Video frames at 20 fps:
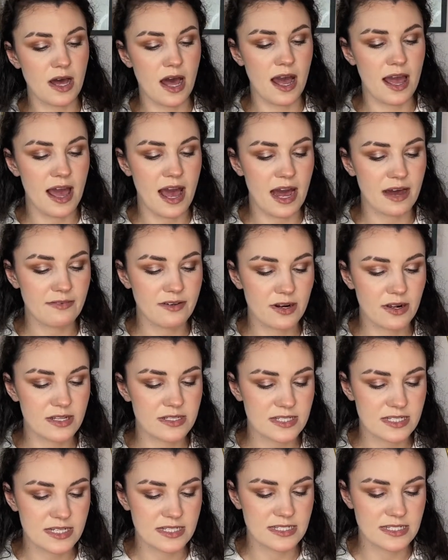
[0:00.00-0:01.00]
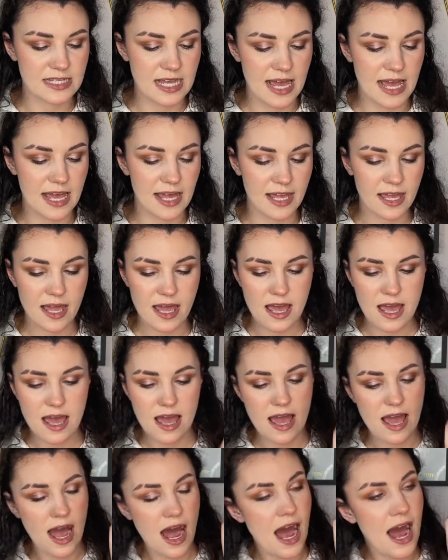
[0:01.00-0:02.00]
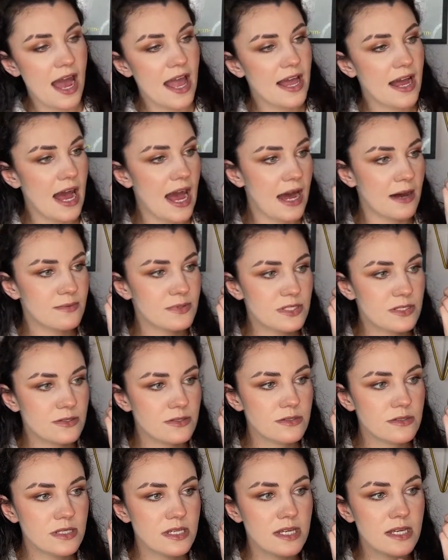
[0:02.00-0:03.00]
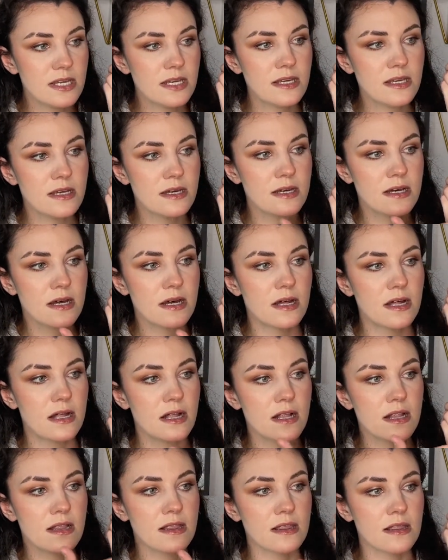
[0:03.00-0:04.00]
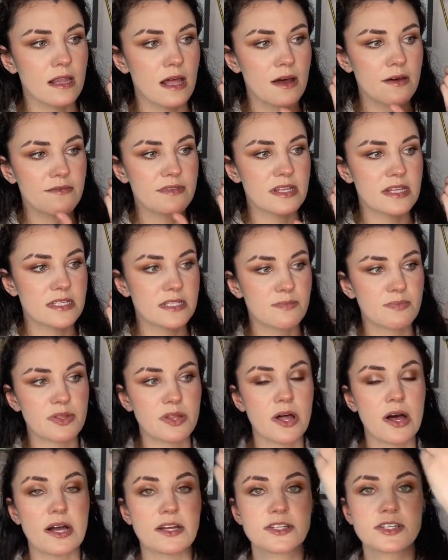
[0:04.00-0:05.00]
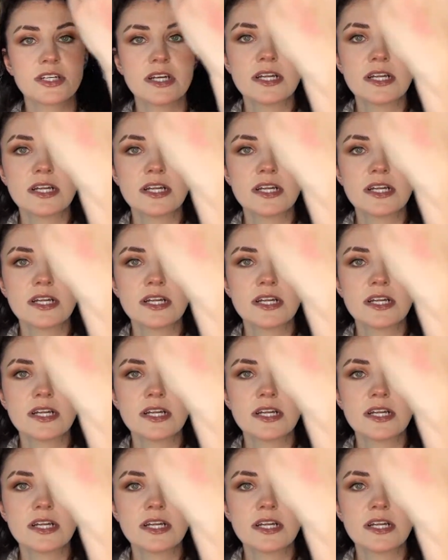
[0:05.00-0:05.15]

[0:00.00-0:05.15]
I have it on today. I absolutely love this blush.